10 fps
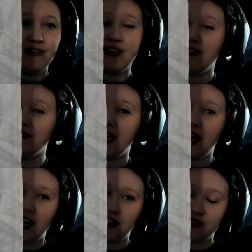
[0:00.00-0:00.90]
five and a
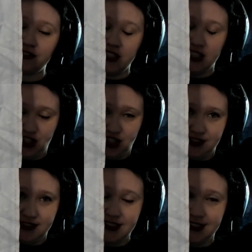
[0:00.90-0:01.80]
half
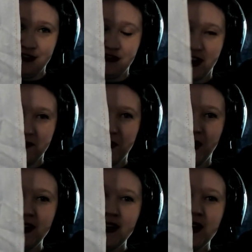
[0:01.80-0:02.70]
inches from
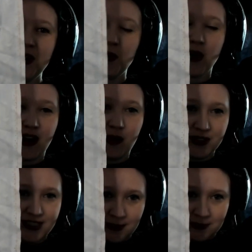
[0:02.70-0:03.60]
where I will
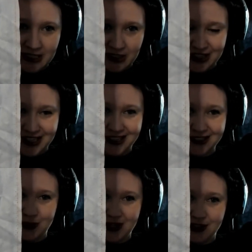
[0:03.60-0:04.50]
stop stitching
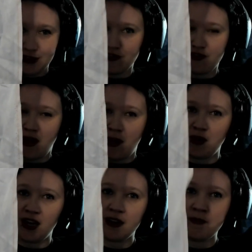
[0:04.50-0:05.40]
to the edge of the
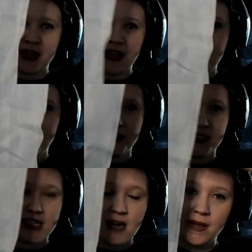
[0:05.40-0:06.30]
fabric. And at the
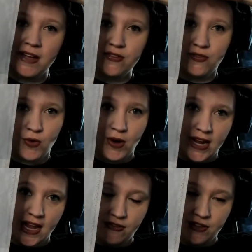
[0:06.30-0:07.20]
top, I have four and a
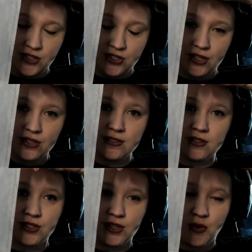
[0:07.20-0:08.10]
half inches.
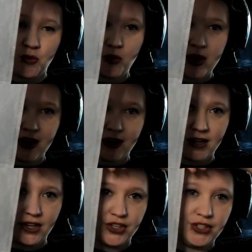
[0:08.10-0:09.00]
So we are
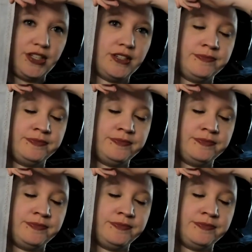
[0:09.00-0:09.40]
good.